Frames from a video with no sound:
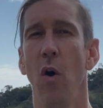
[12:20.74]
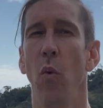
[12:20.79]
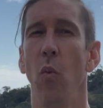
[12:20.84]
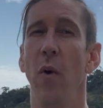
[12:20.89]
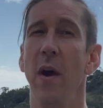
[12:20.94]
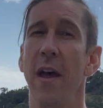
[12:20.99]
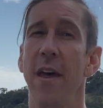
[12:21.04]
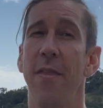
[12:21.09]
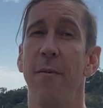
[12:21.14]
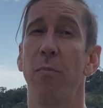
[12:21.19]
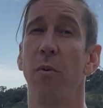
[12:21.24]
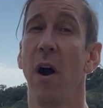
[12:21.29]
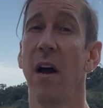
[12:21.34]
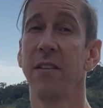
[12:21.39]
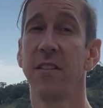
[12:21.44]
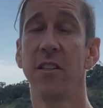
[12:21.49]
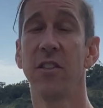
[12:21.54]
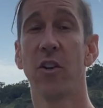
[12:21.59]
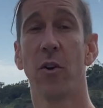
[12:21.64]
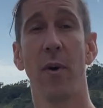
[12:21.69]
With
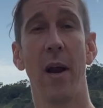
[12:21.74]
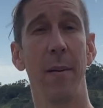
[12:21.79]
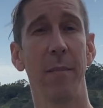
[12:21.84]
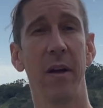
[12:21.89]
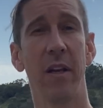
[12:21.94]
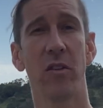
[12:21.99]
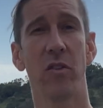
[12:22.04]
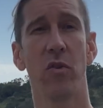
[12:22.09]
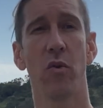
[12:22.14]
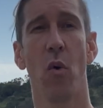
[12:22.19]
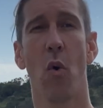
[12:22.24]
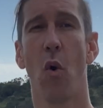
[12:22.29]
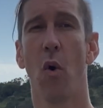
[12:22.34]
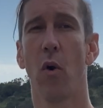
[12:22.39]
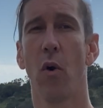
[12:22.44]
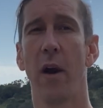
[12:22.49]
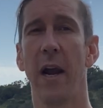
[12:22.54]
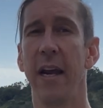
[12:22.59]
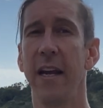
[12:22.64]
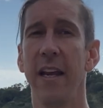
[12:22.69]
Bronson Ceramics
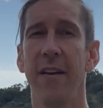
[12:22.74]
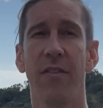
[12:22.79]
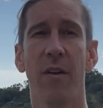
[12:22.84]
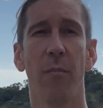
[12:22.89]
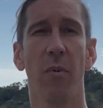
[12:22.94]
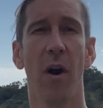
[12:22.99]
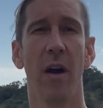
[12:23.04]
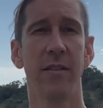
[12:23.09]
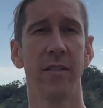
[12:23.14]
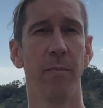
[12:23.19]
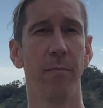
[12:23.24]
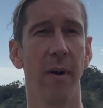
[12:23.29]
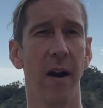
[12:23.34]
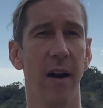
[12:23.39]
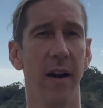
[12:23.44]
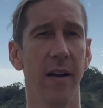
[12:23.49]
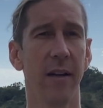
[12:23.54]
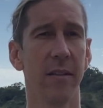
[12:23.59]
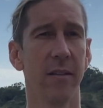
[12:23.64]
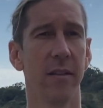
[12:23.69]
or any of the Bronson
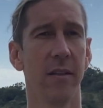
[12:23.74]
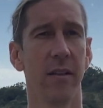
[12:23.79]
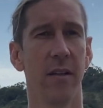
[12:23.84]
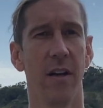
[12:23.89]
bearings,